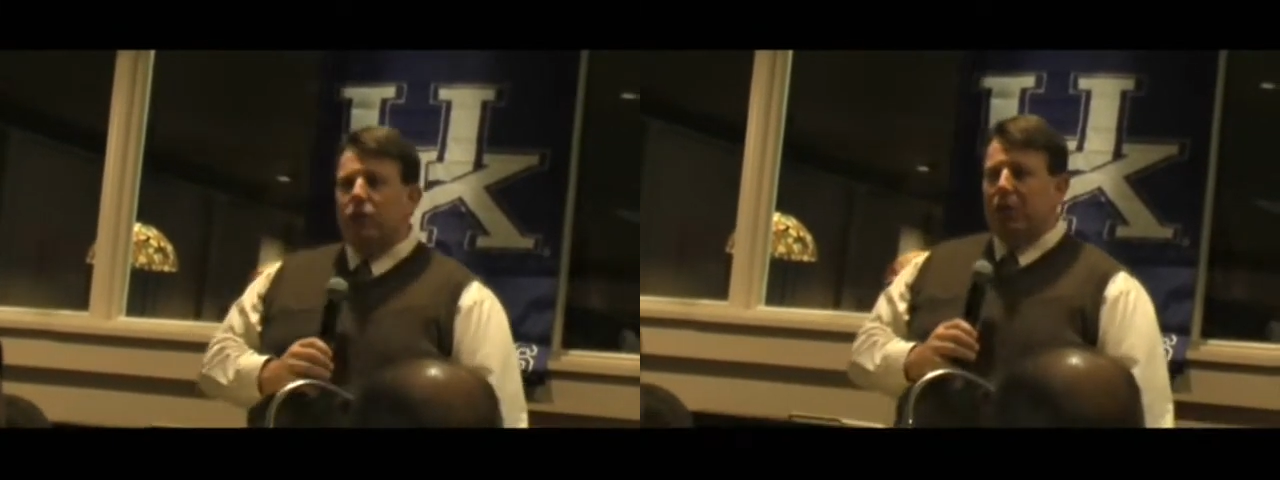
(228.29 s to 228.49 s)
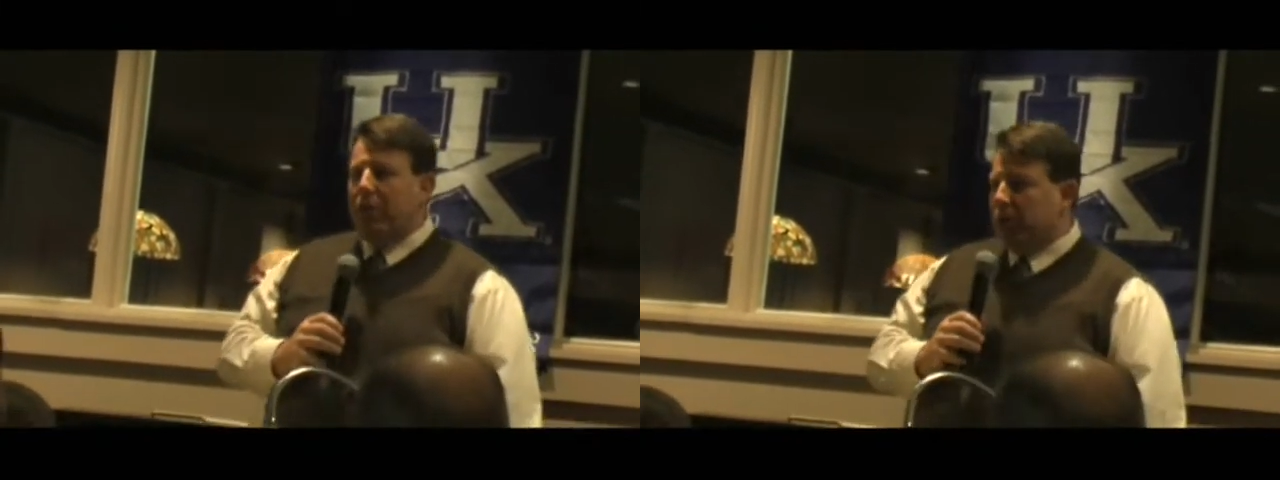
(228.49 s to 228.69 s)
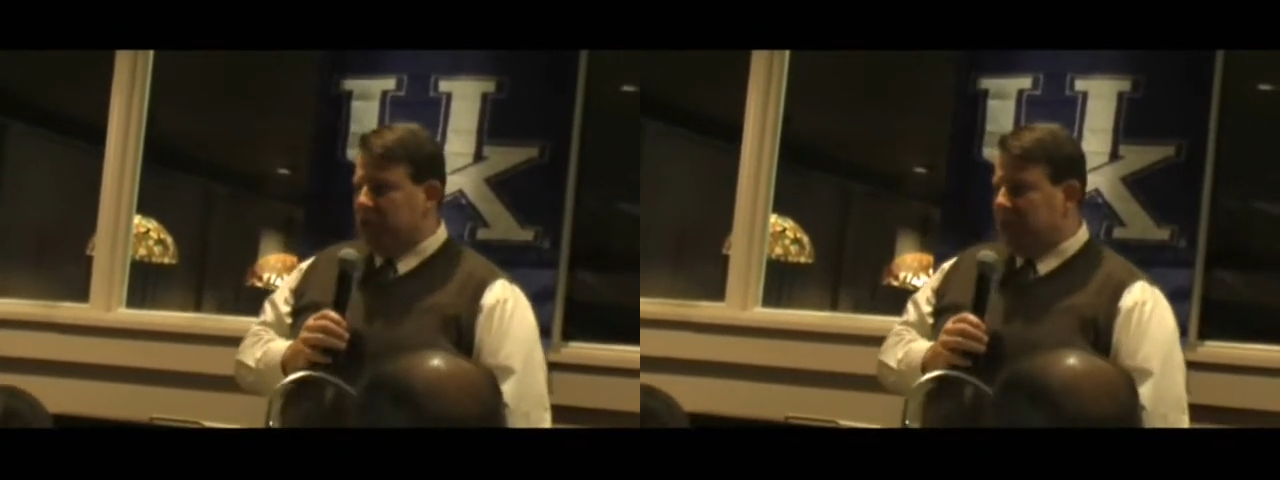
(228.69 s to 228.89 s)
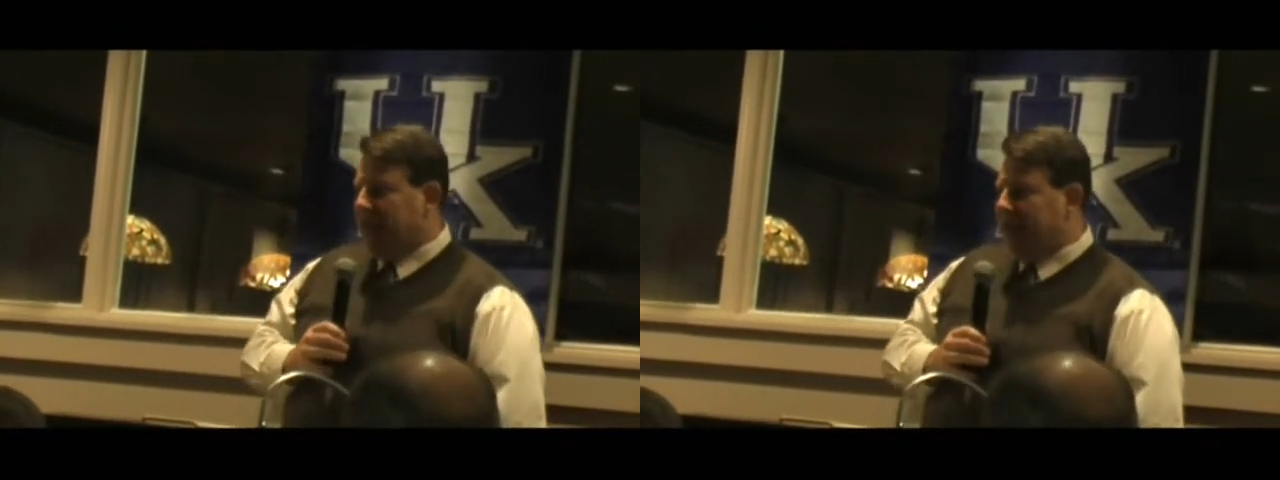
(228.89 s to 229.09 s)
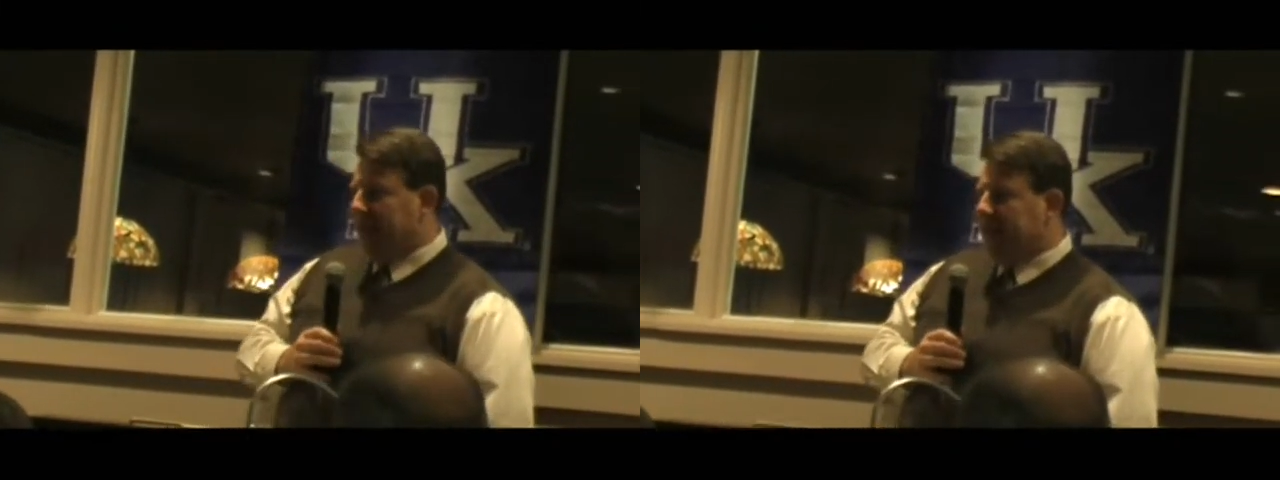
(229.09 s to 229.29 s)
Jim Host,
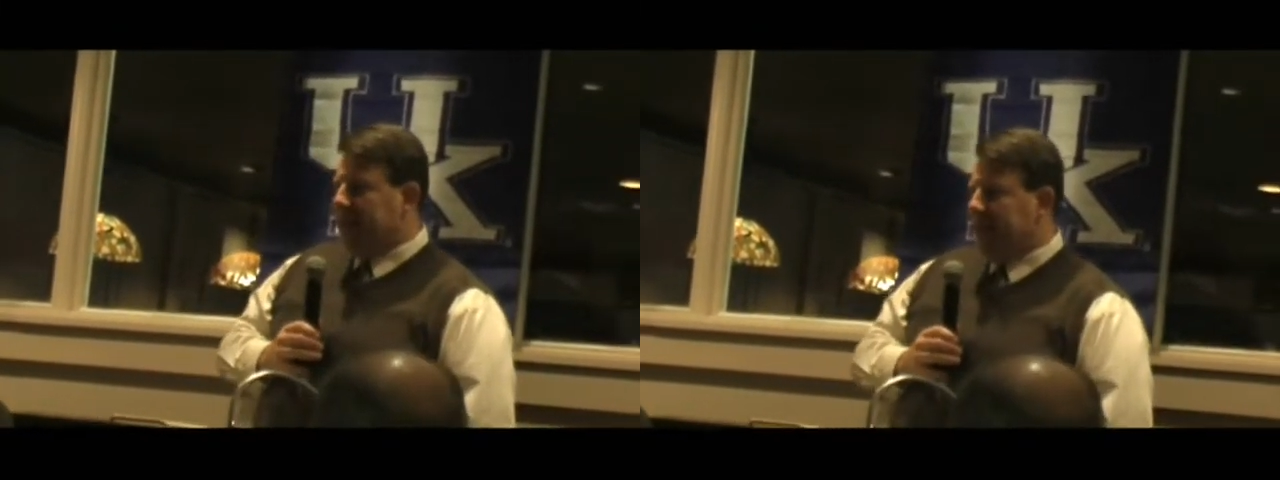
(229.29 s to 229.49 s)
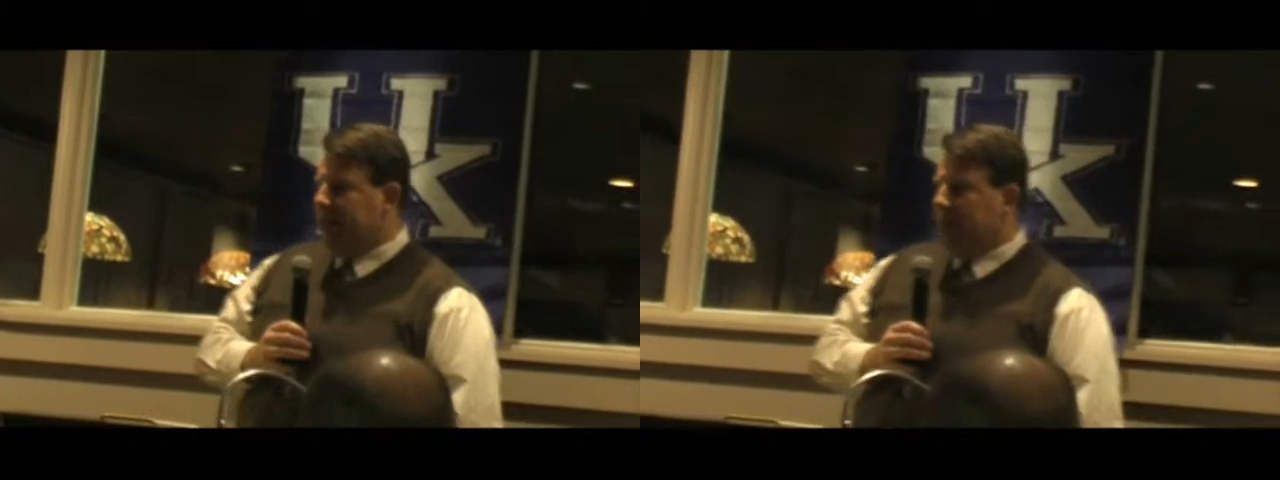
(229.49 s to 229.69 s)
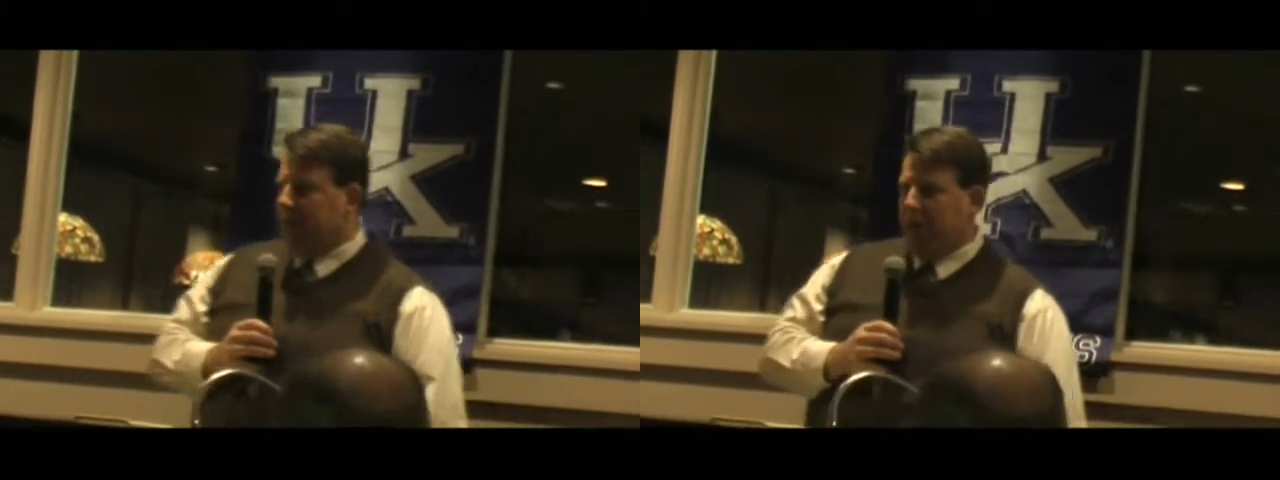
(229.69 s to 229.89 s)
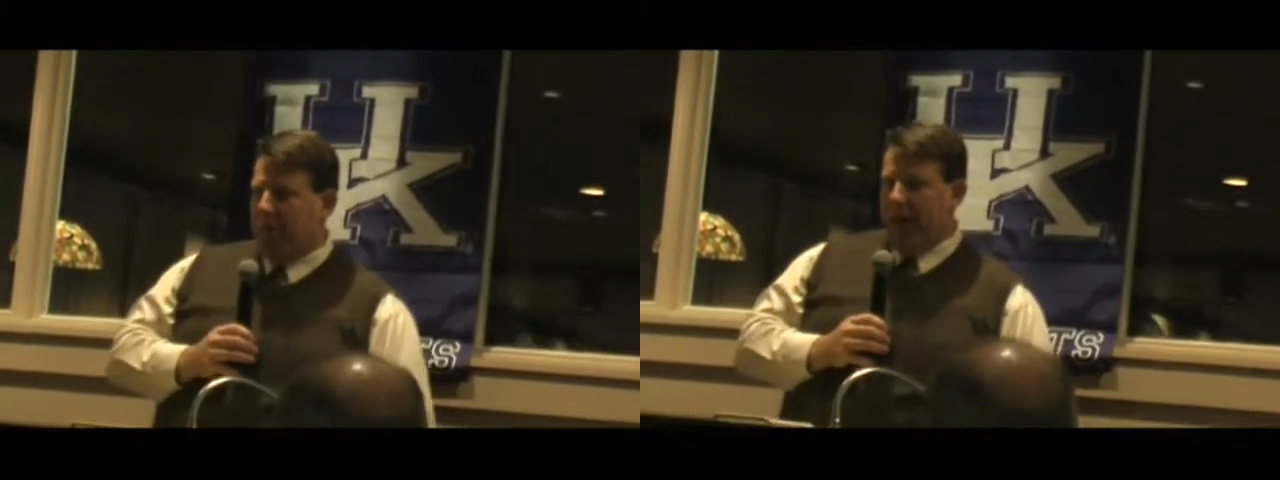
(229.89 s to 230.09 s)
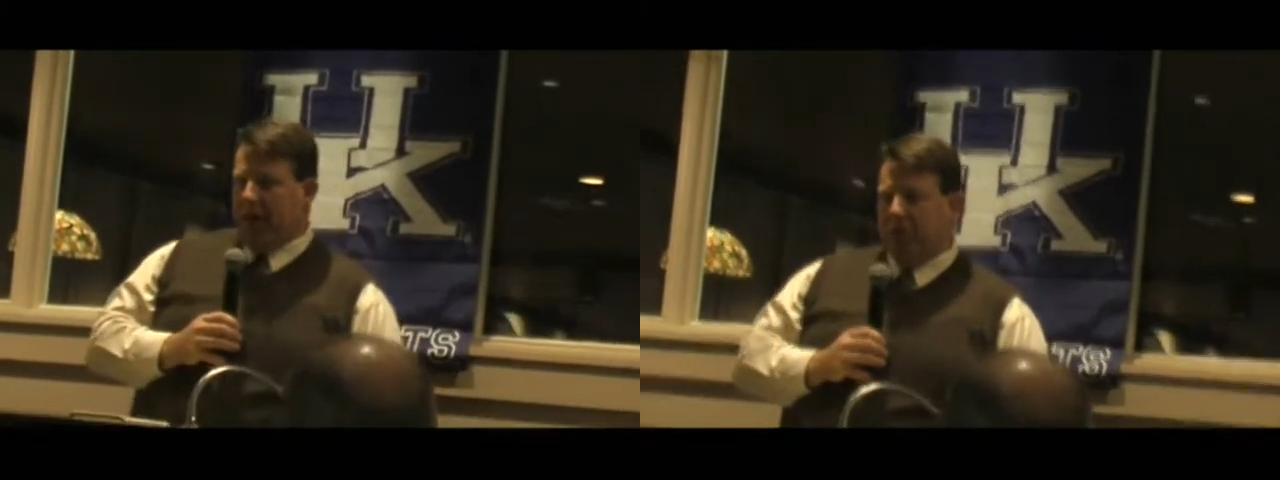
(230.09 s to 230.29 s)
a good friend of mine,